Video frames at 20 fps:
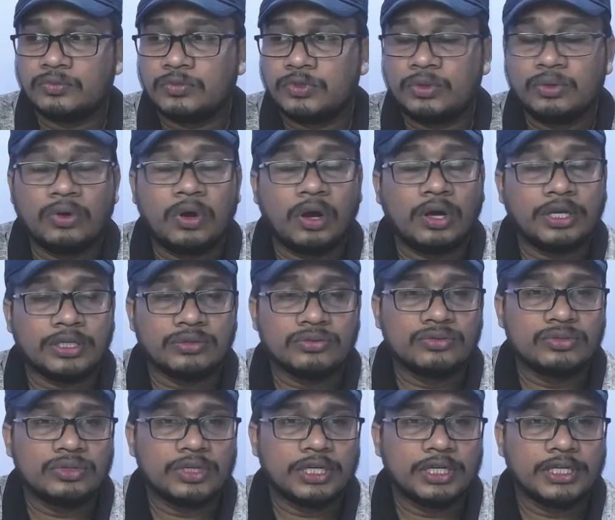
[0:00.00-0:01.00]
do not
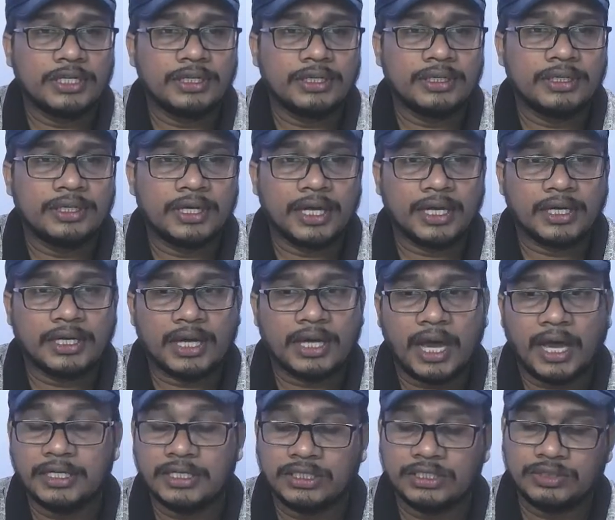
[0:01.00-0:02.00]
usually take
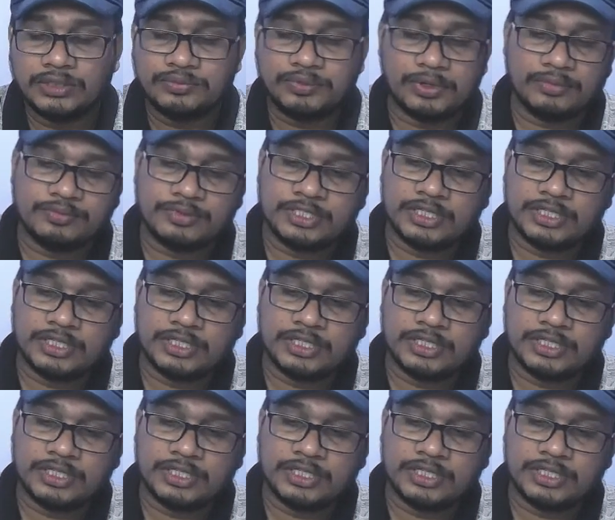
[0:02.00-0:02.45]
ing form.